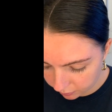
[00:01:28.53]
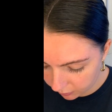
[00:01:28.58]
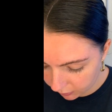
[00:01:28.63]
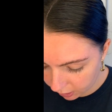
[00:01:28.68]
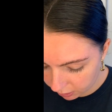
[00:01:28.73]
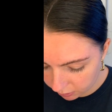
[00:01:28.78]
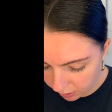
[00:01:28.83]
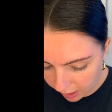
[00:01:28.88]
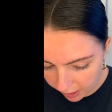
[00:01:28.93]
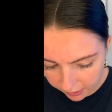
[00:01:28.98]

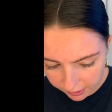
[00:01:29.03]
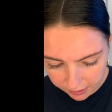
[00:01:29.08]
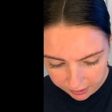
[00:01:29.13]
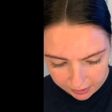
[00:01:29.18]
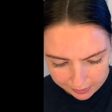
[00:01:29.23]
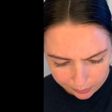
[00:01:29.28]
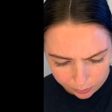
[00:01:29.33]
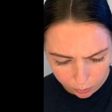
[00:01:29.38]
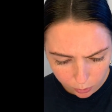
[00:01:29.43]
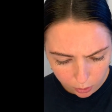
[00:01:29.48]
Right, this is
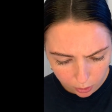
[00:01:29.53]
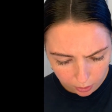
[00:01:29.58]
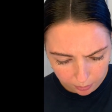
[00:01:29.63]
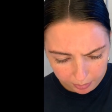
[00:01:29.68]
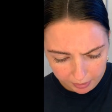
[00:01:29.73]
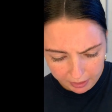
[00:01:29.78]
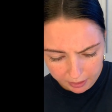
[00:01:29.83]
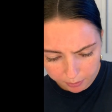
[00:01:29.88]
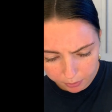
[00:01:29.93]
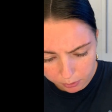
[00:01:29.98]
what
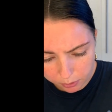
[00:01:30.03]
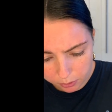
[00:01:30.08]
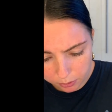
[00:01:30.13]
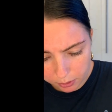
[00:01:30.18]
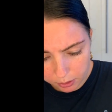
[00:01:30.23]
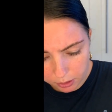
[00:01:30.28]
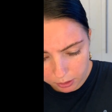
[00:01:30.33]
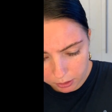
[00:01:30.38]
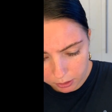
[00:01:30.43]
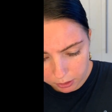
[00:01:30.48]
people
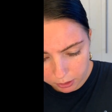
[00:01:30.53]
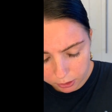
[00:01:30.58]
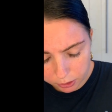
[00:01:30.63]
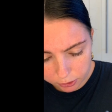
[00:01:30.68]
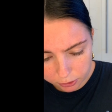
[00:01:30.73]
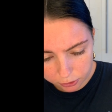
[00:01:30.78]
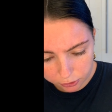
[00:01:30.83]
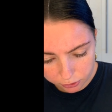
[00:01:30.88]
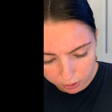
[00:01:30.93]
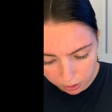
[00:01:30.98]

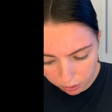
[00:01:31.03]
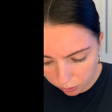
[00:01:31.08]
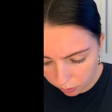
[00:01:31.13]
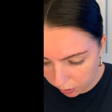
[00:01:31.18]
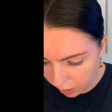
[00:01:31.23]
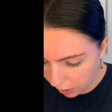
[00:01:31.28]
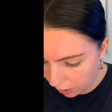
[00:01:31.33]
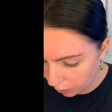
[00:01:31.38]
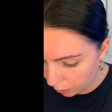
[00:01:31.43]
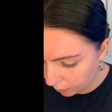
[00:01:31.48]
struggle
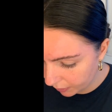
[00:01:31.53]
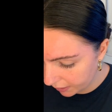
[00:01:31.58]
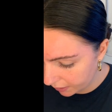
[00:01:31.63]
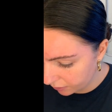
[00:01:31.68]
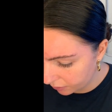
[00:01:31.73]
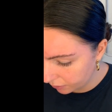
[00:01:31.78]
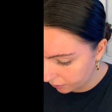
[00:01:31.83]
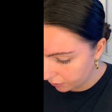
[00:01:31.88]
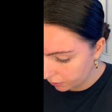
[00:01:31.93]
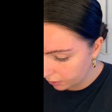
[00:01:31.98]
a lot
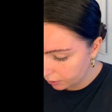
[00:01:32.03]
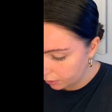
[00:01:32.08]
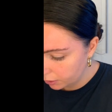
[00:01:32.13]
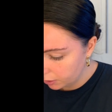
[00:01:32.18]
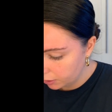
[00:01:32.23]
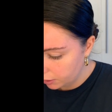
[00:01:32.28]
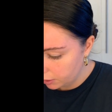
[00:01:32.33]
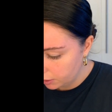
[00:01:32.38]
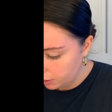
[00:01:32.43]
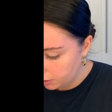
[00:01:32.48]
with.
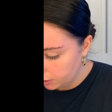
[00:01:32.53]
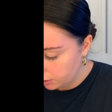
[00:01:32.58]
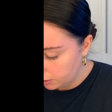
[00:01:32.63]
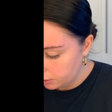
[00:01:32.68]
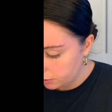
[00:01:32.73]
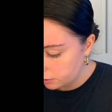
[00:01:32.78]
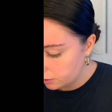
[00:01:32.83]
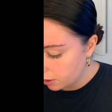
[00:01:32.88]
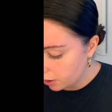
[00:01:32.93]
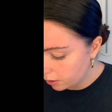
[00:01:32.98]

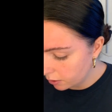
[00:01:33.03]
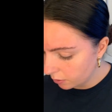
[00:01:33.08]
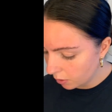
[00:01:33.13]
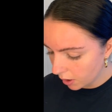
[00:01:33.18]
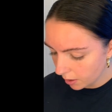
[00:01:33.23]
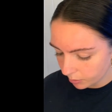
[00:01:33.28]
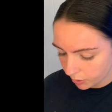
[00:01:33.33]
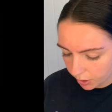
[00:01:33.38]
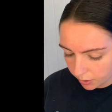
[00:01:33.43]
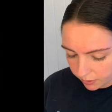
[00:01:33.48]
So
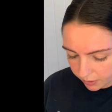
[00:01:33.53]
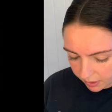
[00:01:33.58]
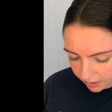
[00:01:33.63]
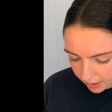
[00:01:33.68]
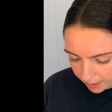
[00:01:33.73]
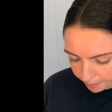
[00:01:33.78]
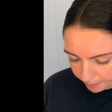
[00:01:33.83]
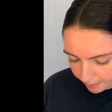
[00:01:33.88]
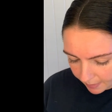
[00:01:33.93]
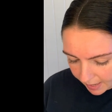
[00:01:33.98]
I'm using a
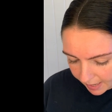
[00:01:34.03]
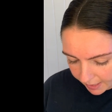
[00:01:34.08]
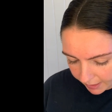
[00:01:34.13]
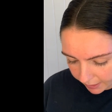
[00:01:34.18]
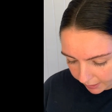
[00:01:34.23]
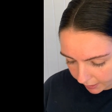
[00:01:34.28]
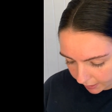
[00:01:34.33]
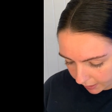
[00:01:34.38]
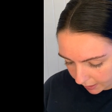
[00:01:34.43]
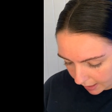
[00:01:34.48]
MAC
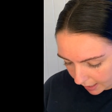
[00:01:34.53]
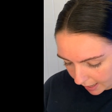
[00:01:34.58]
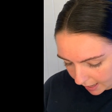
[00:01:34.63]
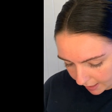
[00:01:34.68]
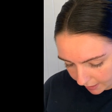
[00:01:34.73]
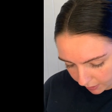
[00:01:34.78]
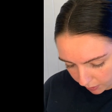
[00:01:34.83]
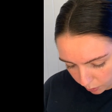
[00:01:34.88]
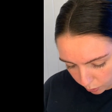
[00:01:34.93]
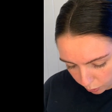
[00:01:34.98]

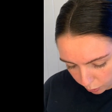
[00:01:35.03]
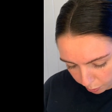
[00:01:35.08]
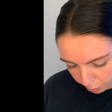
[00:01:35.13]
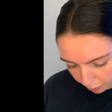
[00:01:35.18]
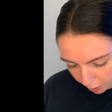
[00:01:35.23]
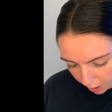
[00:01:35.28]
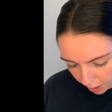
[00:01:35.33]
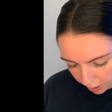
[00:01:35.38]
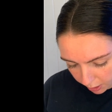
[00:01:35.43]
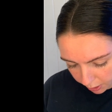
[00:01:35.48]
angled
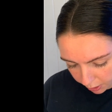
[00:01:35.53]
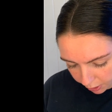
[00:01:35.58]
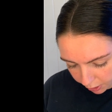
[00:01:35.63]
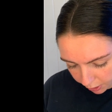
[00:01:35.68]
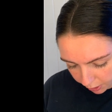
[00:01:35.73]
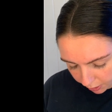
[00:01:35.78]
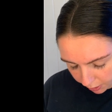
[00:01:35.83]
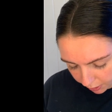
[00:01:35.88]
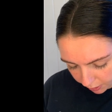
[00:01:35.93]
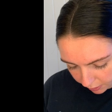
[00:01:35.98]
brush.
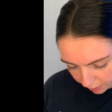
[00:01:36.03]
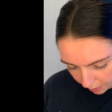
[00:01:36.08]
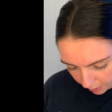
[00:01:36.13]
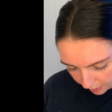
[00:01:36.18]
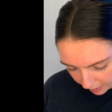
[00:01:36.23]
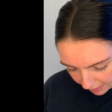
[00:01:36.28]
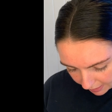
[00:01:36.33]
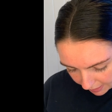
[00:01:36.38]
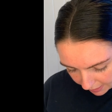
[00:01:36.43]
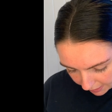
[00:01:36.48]
So
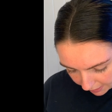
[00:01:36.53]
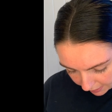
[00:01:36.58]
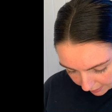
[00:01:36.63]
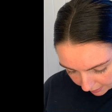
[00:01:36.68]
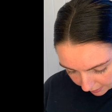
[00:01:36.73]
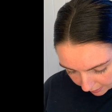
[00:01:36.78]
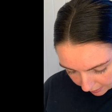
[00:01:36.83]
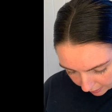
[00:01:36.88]
it is